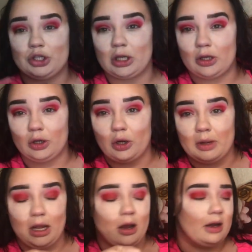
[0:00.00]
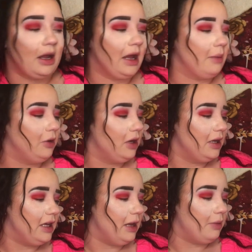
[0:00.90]
color going on, I am going to
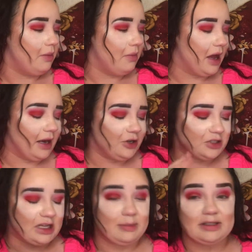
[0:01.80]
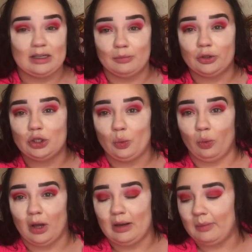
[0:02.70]
keep it matte and just keep it simple to
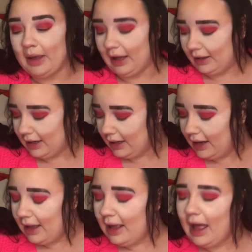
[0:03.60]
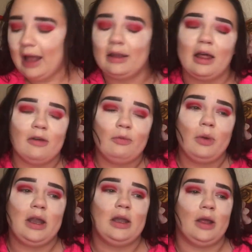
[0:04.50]
one palette. I love
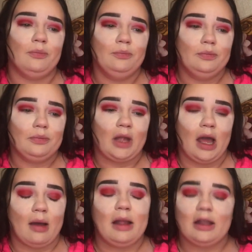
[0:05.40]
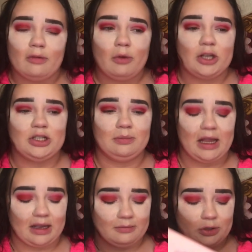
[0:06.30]
when I love watching
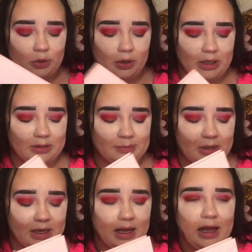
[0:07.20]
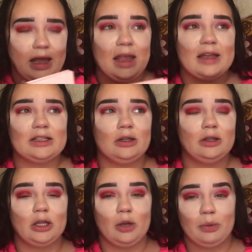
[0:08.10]
makeup tutorials, but it gets a
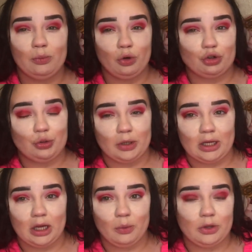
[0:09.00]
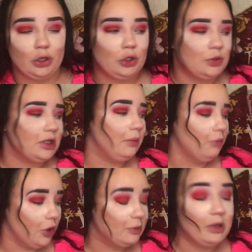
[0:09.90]
little bit more trickier when they're using
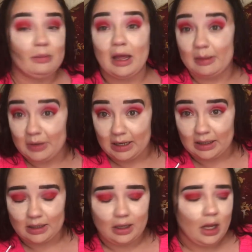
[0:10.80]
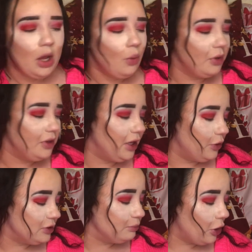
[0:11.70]
multiple, in my opinion, when they
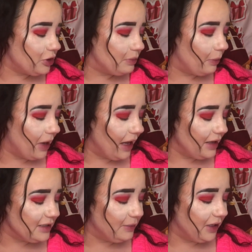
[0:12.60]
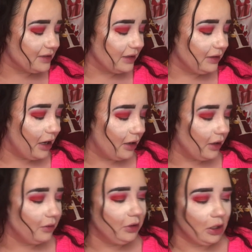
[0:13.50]
use multiple palettes, because a lot,
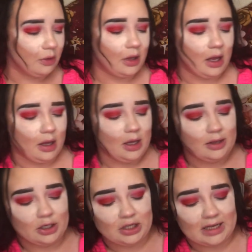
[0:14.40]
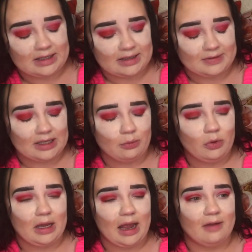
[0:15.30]
you know, the chances of
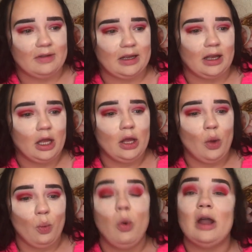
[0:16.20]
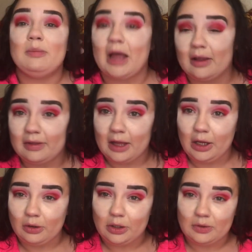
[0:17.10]
someone having one palette that
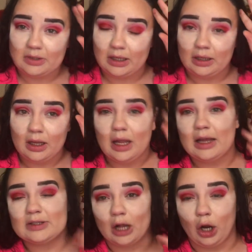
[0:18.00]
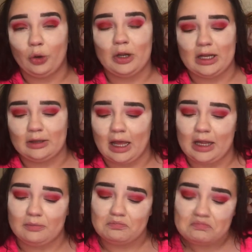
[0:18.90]
you're using is already like,
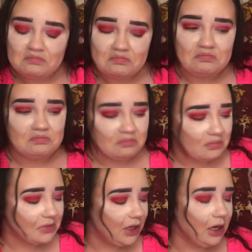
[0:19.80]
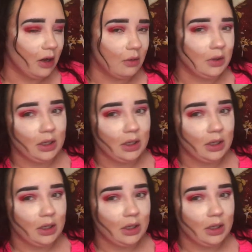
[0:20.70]
you know,